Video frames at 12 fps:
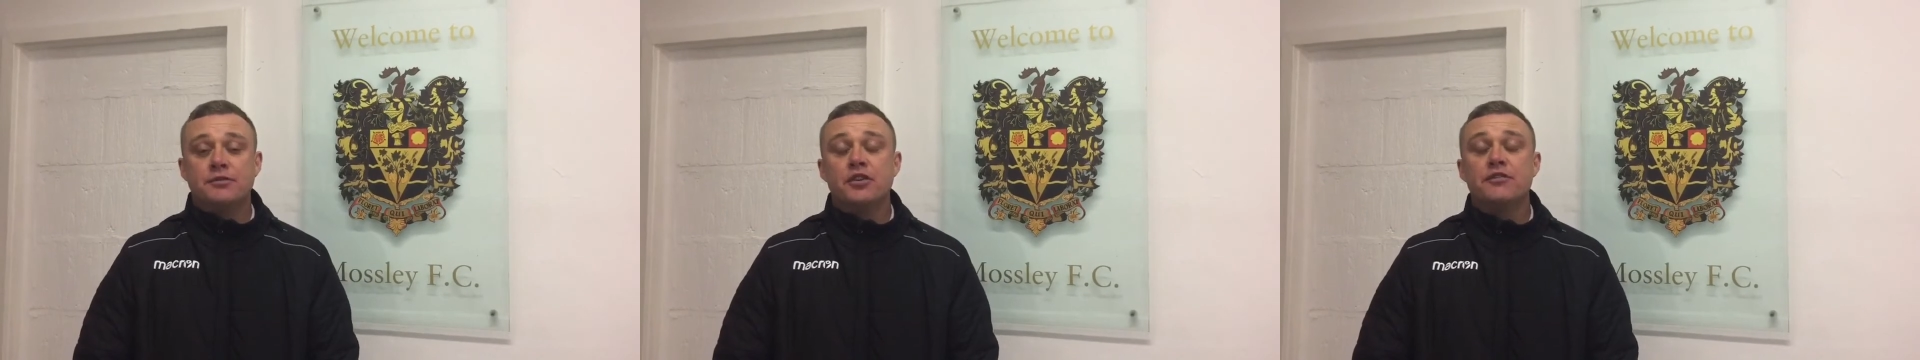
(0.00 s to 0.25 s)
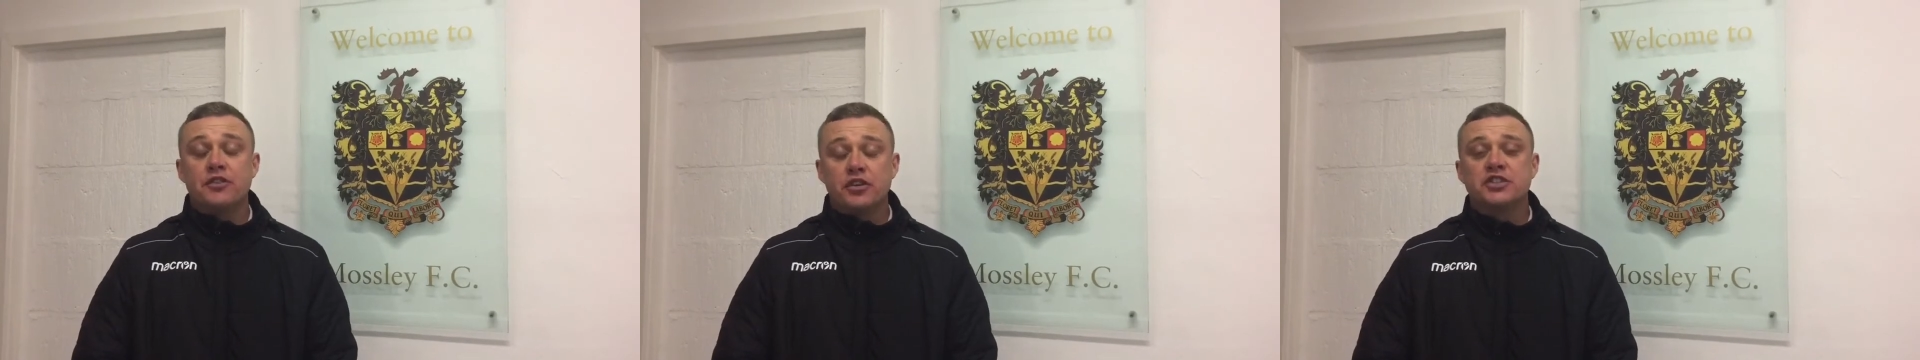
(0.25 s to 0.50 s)
for
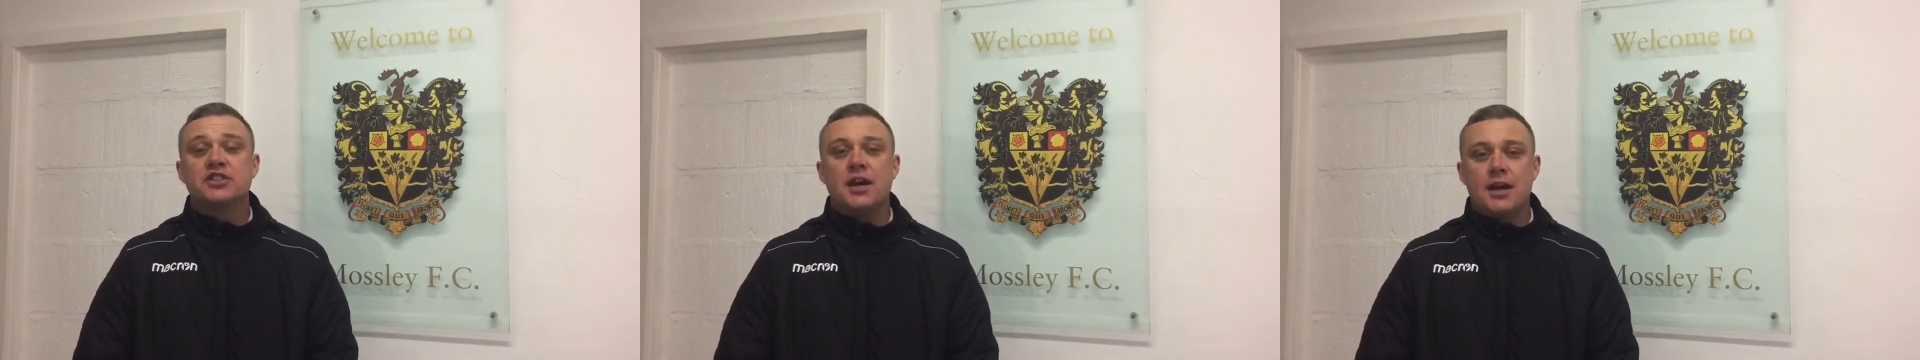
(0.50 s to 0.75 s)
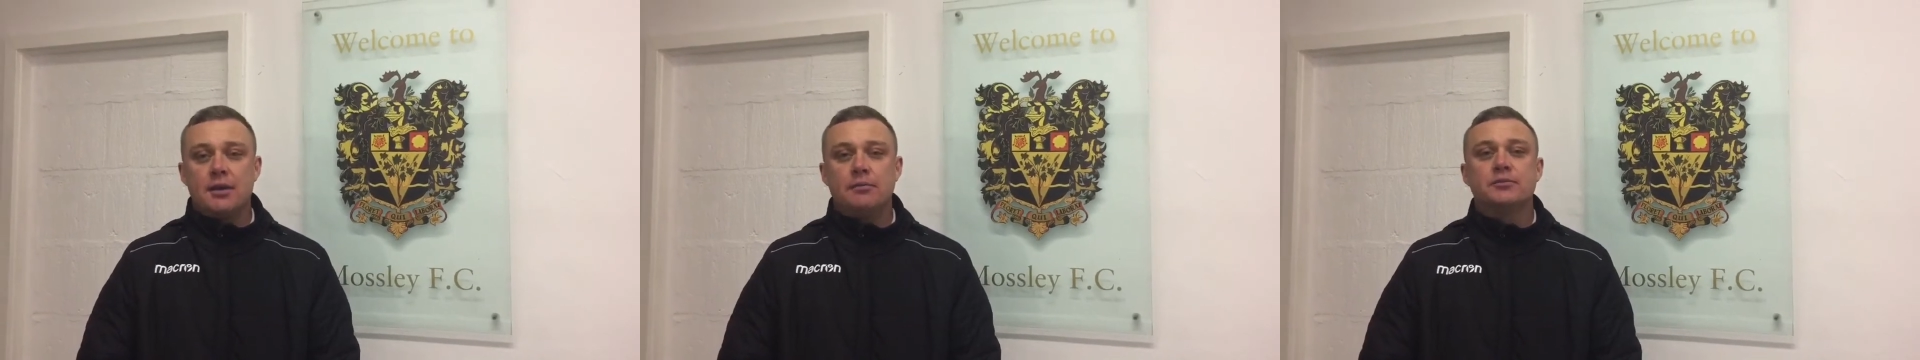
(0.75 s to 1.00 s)
the first
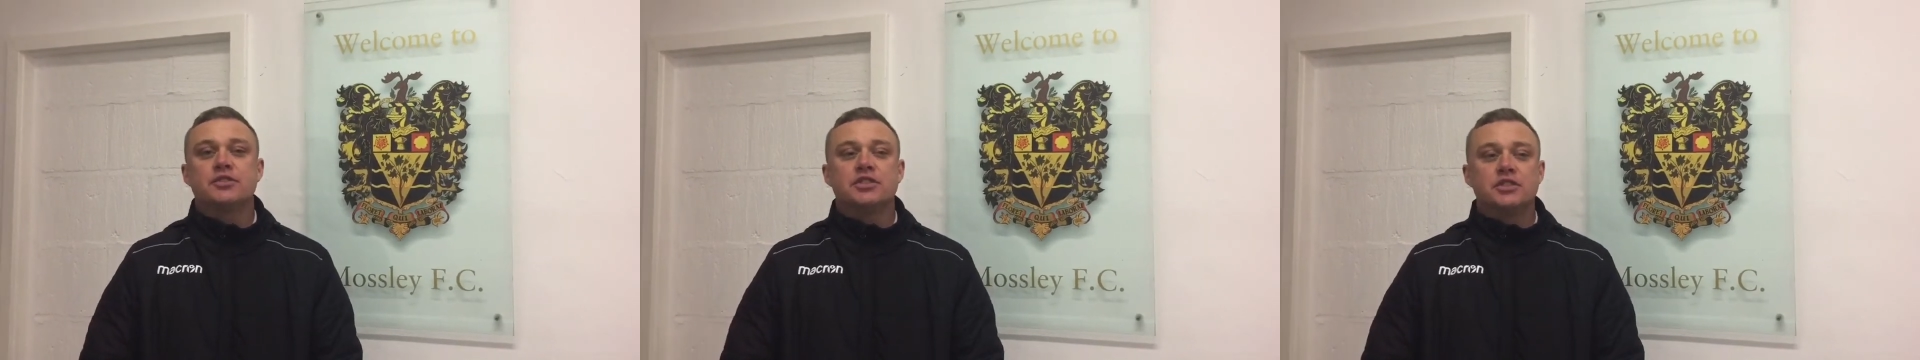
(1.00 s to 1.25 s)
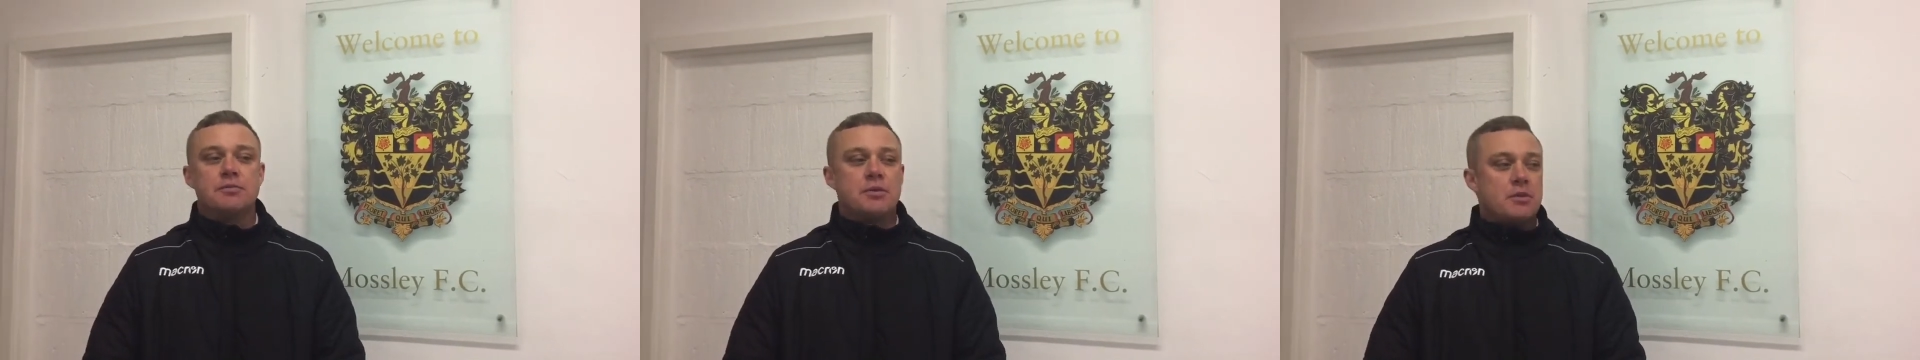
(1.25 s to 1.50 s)
time
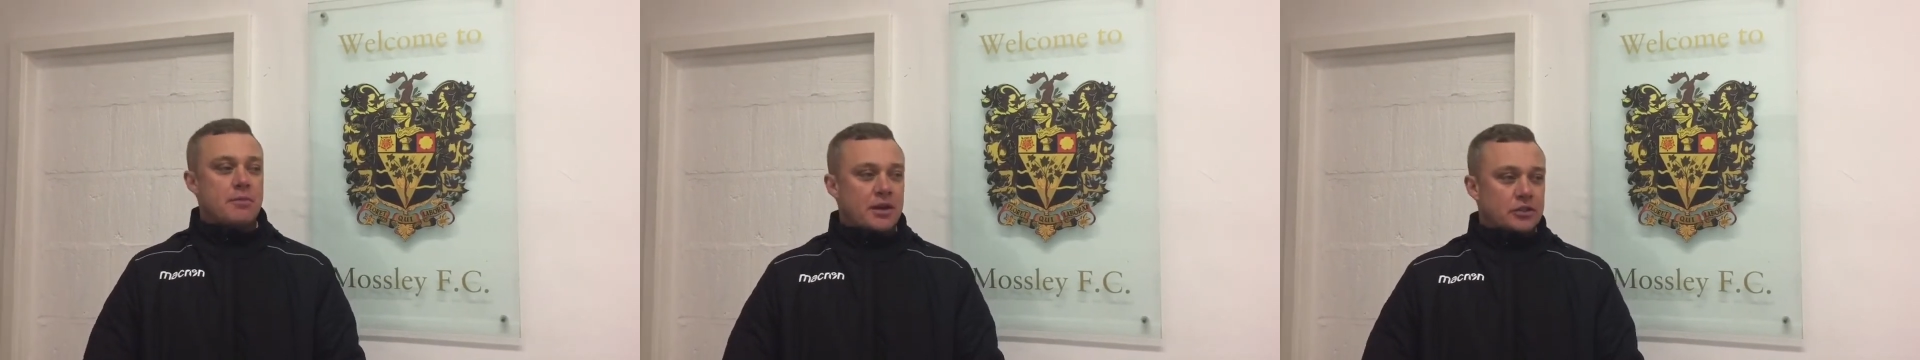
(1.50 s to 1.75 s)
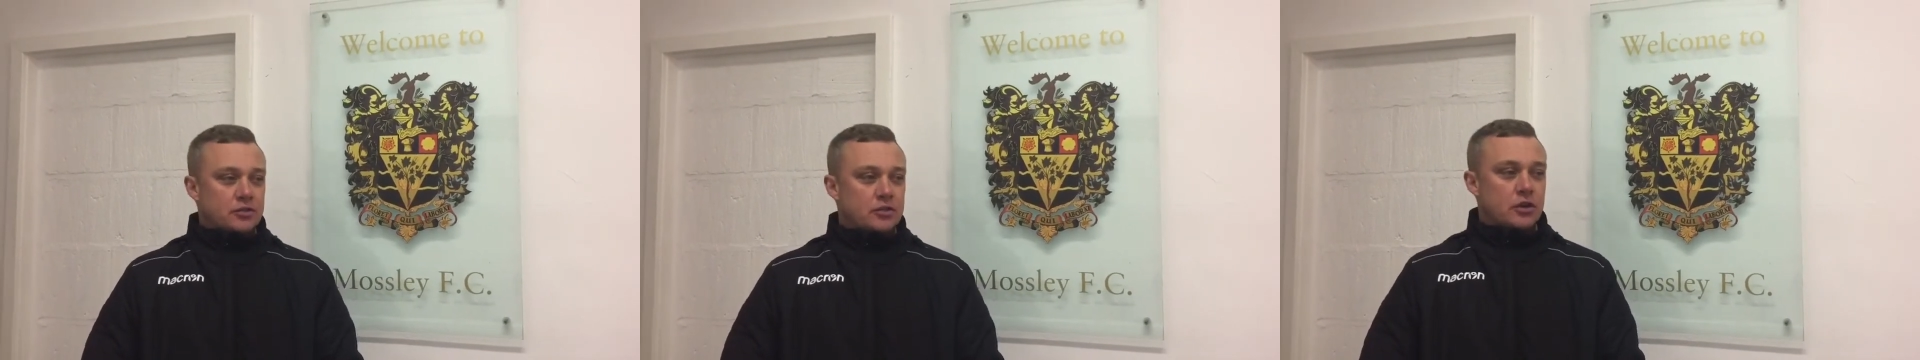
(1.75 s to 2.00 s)
since I've been the
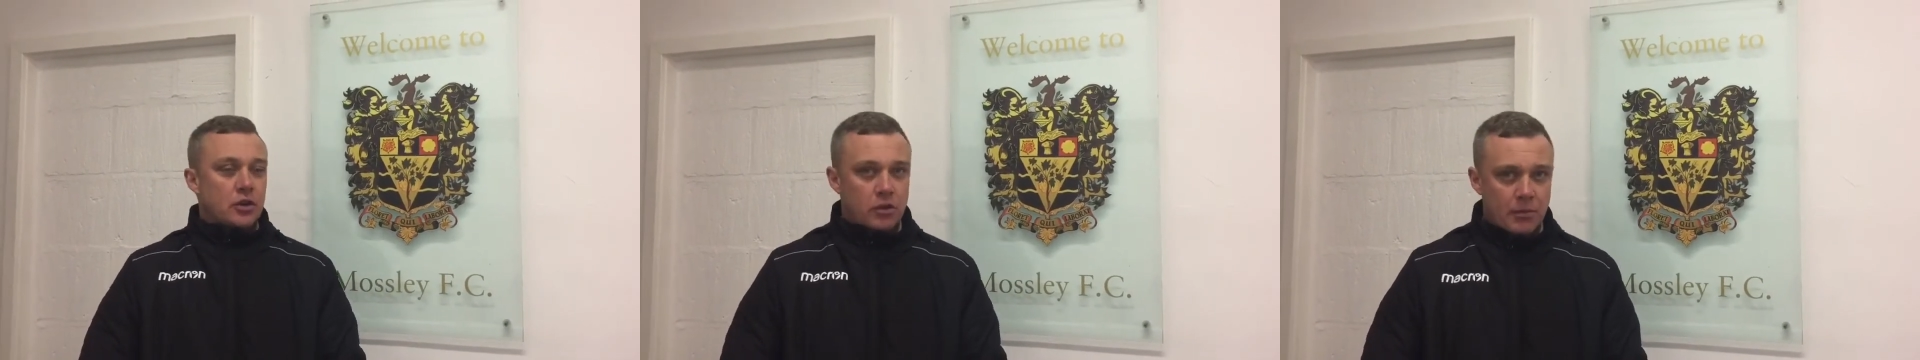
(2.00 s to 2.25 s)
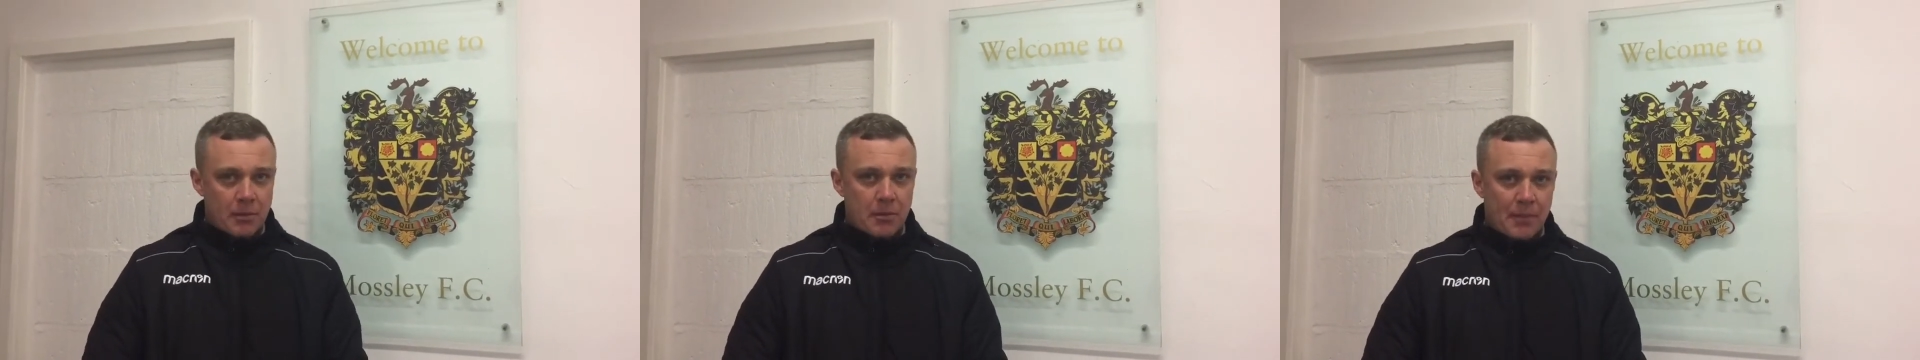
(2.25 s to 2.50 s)
manager of the
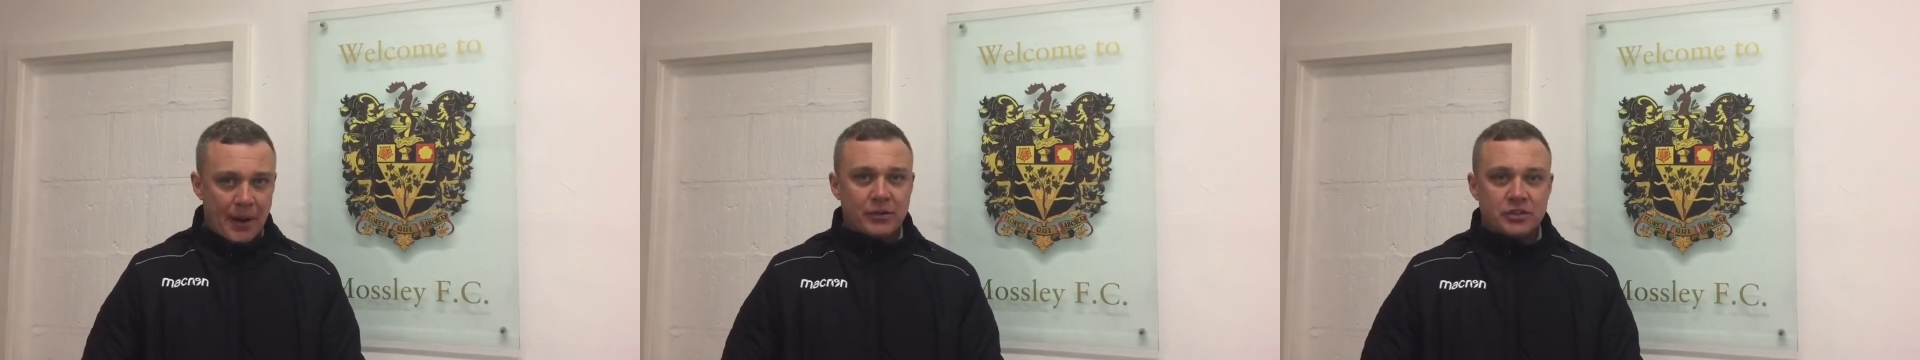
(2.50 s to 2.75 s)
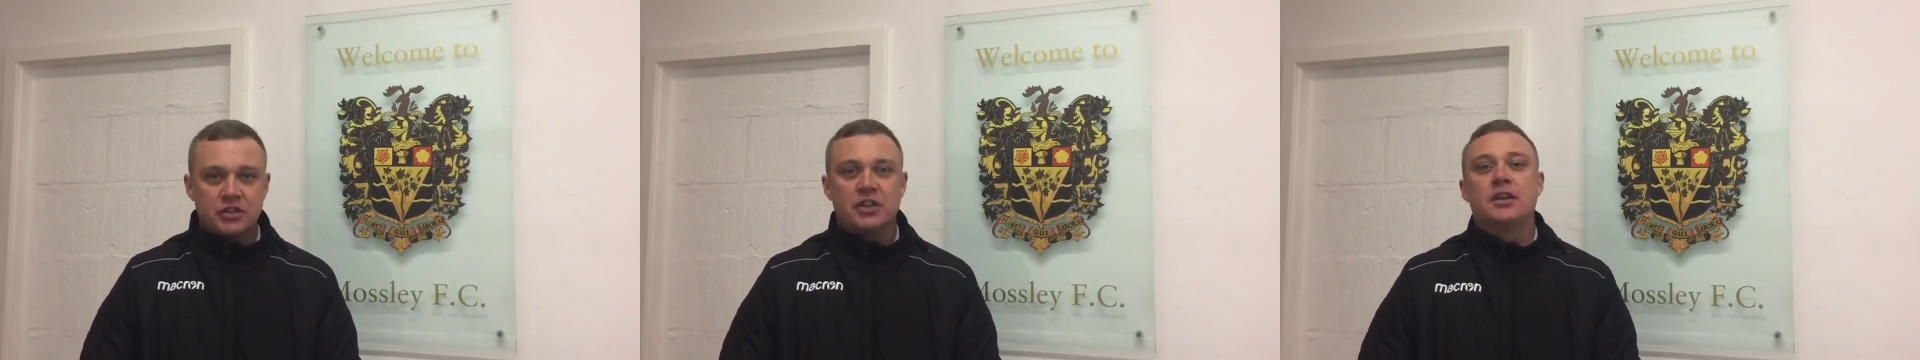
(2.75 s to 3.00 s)
club, I'm
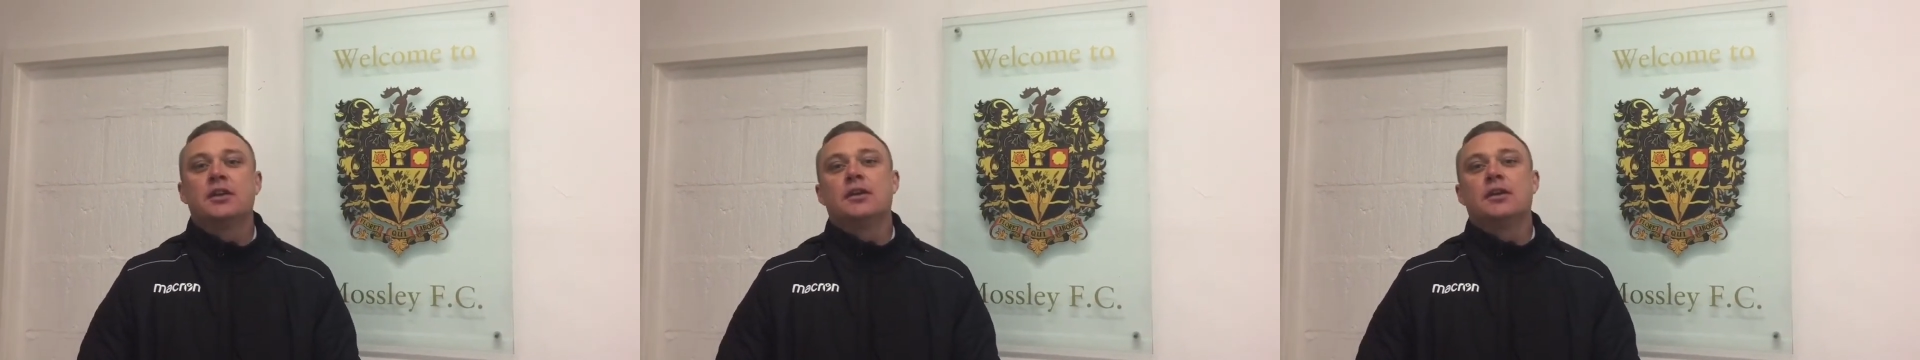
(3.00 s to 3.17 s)
embarrassed.